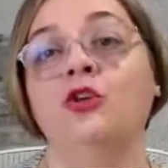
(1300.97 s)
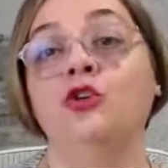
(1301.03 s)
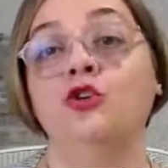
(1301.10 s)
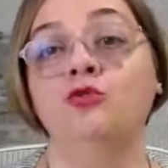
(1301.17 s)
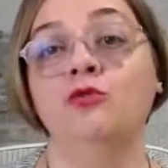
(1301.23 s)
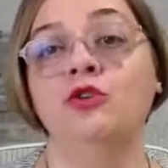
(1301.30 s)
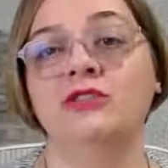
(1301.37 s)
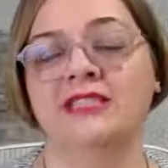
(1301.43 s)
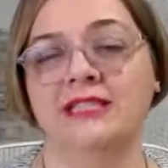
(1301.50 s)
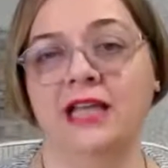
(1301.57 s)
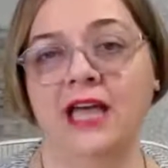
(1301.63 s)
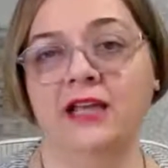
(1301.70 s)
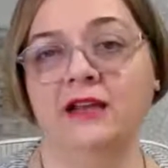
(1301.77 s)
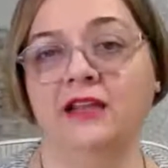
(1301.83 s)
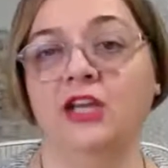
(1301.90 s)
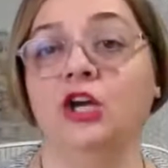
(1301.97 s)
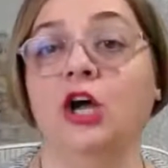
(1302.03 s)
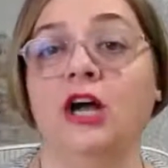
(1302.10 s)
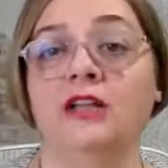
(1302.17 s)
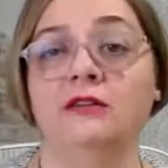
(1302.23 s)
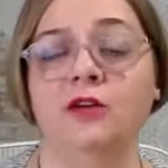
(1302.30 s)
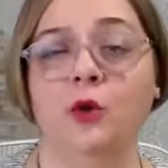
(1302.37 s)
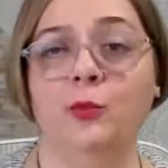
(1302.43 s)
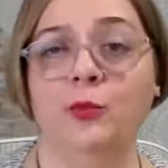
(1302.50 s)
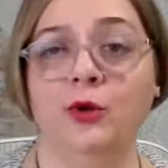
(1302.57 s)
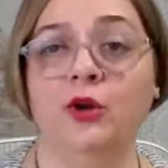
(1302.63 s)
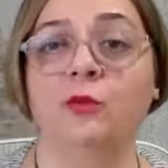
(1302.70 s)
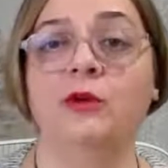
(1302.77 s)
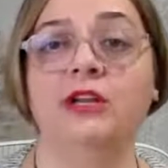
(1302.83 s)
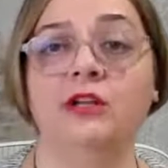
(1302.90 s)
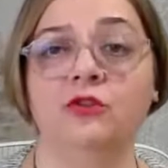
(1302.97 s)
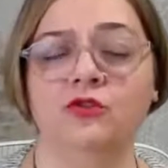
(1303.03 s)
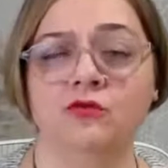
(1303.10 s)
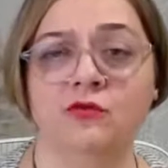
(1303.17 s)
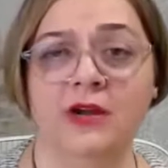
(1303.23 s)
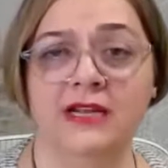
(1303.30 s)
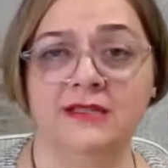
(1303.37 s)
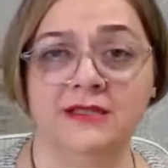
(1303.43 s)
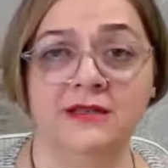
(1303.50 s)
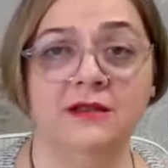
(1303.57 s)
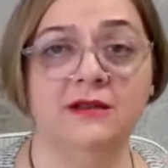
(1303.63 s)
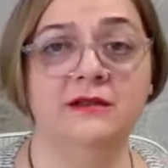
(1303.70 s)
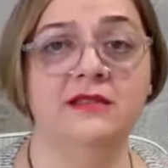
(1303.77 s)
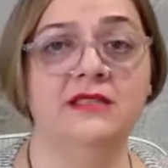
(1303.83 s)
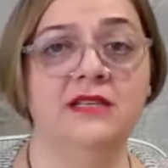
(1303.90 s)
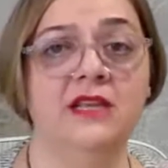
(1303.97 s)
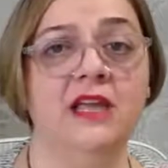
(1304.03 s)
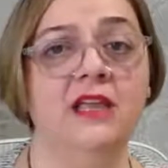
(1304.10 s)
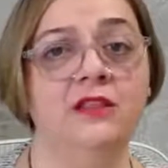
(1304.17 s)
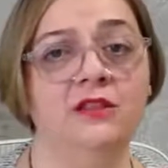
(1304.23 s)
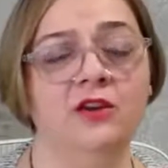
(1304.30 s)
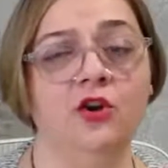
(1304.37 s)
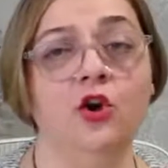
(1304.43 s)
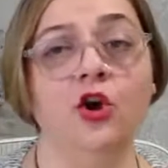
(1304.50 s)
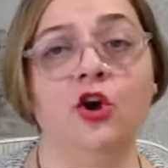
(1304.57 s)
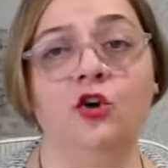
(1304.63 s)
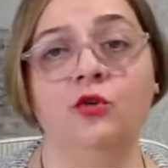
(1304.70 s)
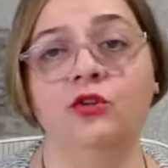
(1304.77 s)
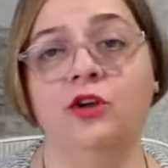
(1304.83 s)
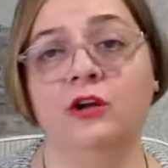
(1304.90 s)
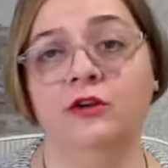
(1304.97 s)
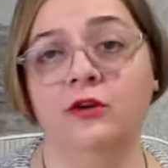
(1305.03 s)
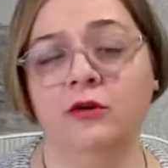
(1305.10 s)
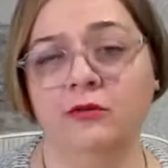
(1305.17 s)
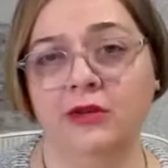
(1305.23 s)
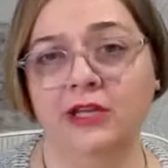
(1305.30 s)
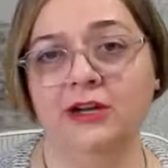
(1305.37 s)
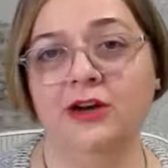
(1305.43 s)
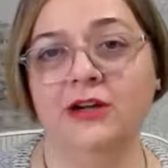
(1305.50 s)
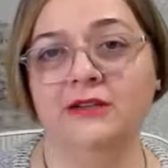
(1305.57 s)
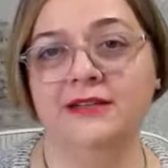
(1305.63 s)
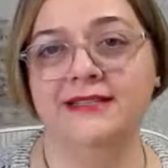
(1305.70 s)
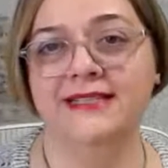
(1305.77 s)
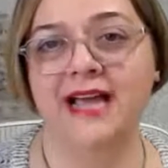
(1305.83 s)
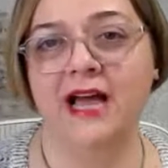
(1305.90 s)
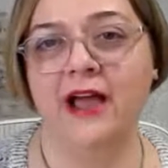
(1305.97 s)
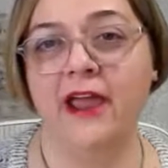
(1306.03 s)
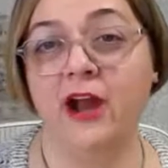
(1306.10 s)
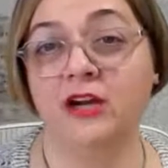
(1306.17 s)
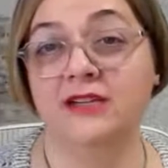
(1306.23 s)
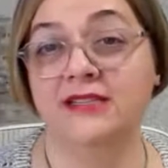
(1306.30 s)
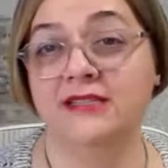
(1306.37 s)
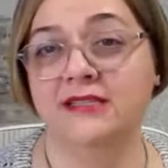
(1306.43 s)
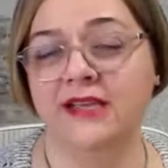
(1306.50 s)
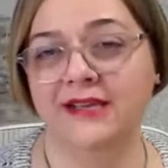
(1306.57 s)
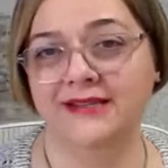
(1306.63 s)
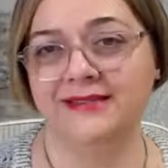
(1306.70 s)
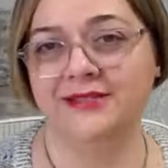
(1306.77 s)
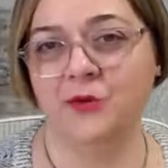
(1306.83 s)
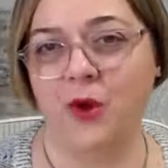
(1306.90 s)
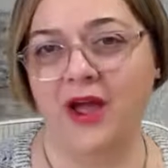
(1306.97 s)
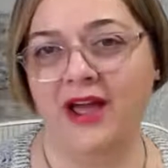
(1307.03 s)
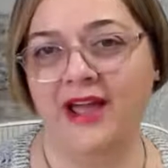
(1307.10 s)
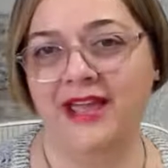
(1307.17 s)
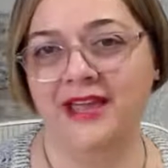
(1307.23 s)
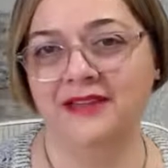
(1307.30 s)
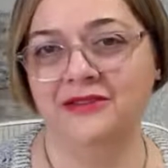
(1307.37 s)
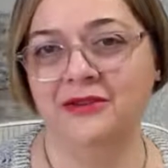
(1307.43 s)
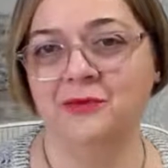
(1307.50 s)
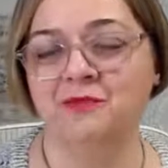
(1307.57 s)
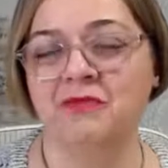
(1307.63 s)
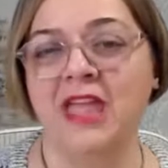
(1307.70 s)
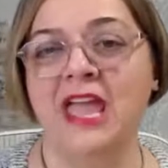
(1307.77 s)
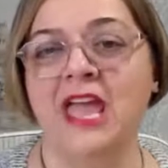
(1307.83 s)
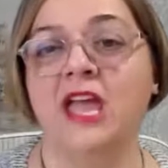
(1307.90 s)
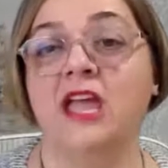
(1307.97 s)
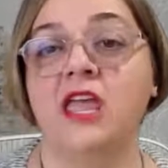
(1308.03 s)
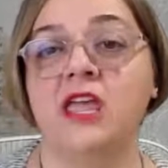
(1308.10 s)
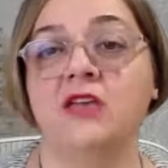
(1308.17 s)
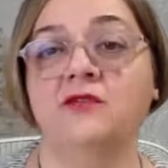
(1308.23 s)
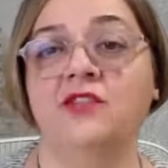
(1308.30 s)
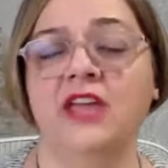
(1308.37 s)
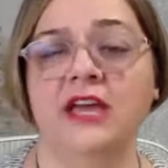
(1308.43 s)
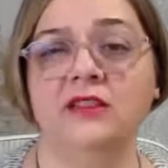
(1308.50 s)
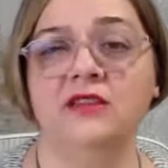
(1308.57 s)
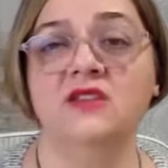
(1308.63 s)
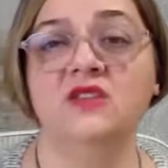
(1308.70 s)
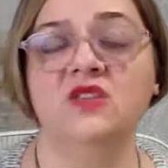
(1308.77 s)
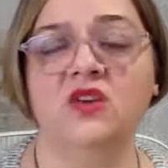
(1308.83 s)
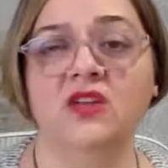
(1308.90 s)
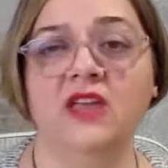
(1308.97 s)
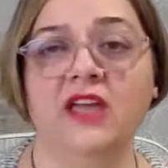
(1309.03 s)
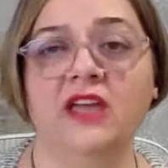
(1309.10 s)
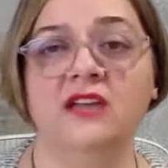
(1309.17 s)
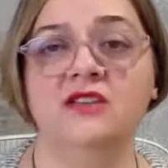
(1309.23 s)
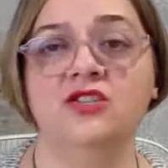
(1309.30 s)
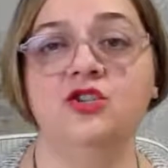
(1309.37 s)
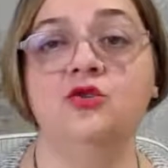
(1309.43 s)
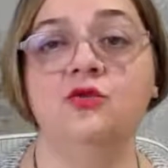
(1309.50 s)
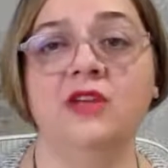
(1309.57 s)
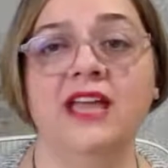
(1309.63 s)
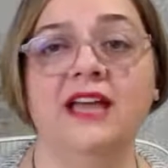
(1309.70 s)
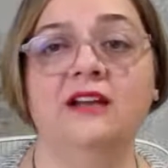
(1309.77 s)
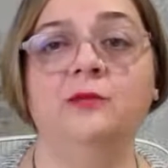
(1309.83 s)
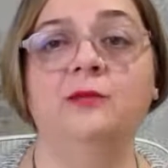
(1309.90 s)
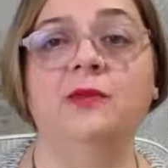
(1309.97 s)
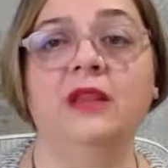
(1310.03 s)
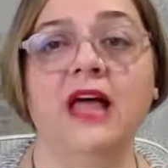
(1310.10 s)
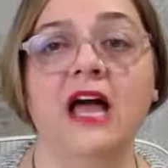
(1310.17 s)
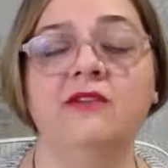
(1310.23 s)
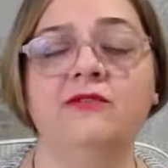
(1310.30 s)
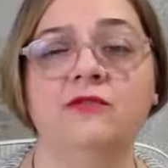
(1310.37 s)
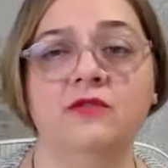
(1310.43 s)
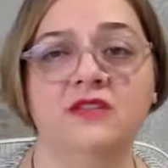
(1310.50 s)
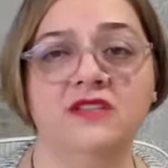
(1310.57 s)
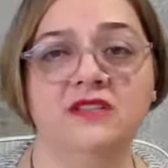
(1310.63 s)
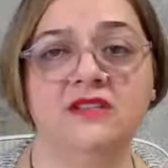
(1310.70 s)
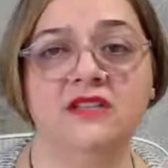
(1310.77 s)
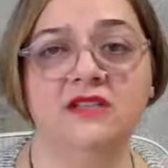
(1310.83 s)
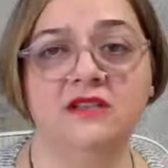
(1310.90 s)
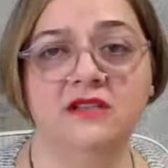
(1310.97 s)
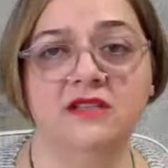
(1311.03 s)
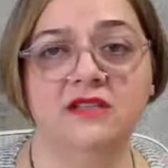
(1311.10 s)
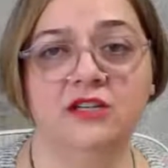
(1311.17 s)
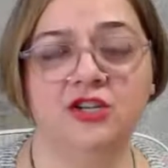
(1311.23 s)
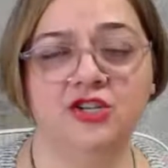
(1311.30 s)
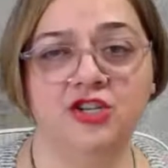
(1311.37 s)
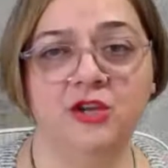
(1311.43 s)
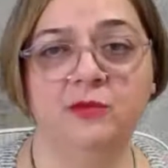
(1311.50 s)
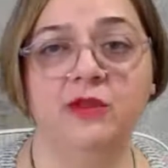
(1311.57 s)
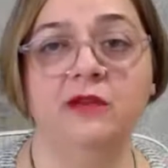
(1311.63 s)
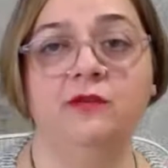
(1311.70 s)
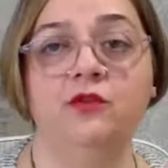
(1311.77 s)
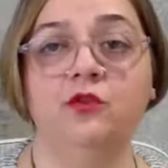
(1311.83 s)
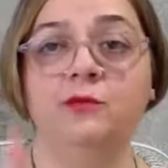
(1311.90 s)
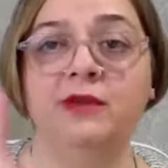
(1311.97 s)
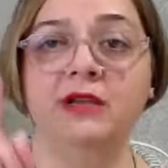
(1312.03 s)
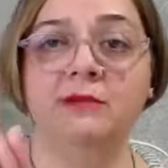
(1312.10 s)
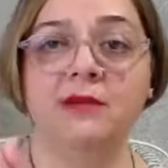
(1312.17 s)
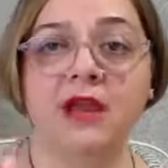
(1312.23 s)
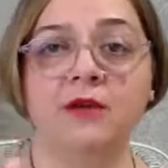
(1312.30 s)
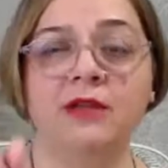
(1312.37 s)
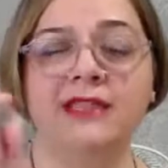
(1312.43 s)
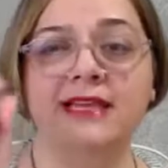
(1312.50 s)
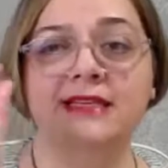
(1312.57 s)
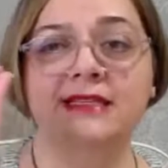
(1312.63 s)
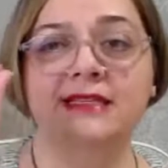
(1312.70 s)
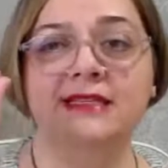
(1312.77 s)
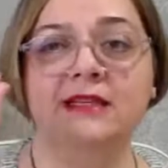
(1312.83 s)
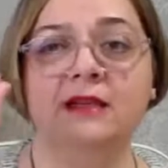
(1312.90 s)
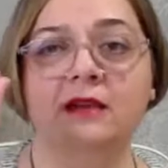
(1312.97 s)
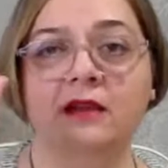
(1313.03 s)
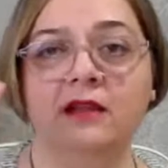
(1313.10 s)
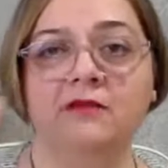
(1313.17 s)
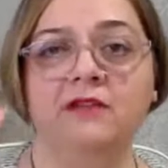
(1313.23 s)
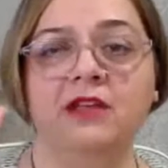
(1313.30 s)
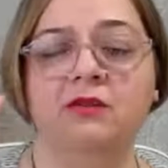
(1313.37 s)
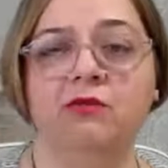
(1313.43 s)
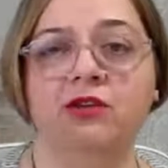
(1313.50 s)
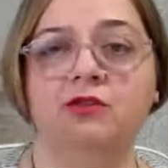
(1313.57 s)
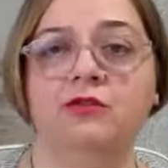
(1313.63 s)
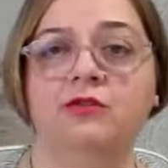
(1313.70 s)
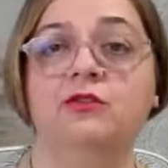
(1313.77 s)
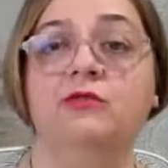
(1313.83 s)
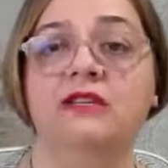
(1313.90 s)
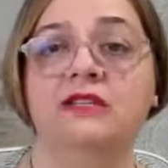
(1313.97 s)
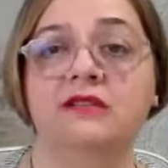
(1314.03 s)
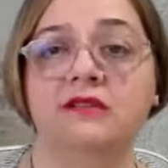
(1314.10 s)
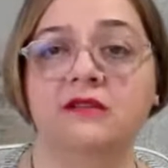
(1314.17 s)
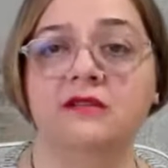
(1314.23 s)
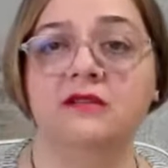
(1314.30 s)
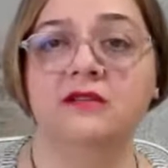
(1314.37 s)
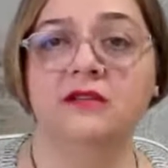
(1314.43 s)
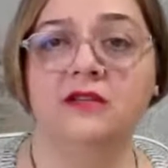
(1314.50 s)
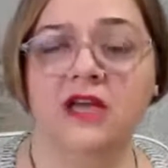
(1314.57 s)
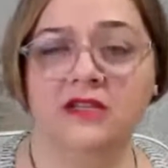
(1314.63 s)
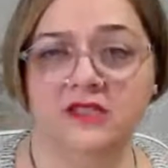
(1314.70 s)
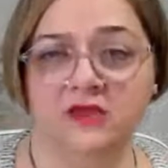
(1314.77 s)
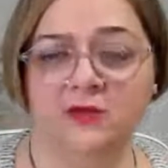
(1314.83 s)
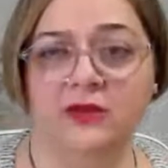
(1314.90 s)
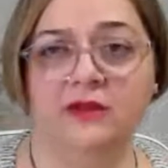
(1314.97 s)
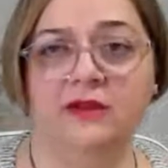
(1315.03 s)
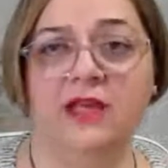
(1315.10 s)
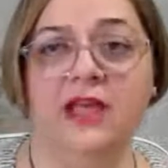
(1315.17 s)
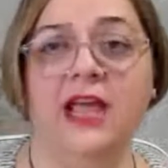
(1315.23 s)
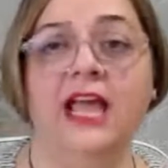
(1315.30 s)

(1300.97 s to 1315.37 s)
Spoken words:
You most likely got a permanent residency, and the code on your green card is IR6, right? If that is the case, you can apply for citizenship if you've been married and still living with your US citizen husband,